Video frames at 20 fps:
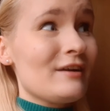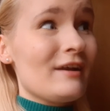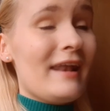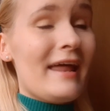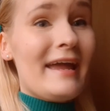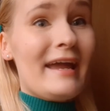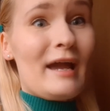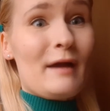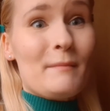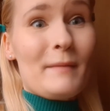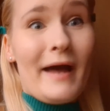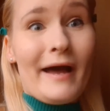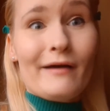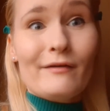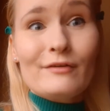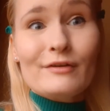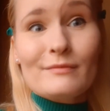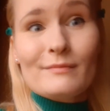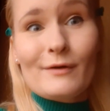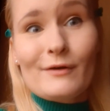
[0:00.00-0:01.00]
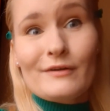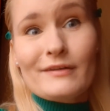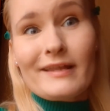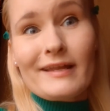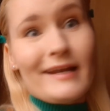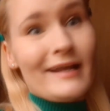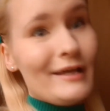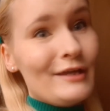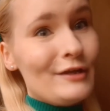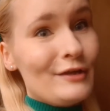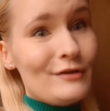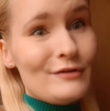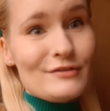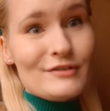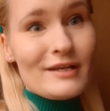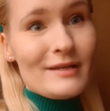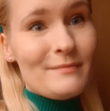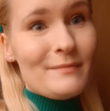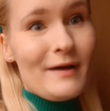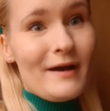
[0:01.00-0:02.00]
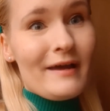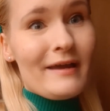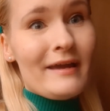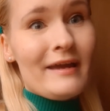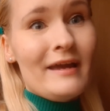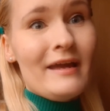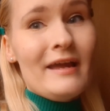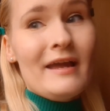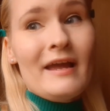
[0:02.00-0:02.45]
like £1 more than I usually buy.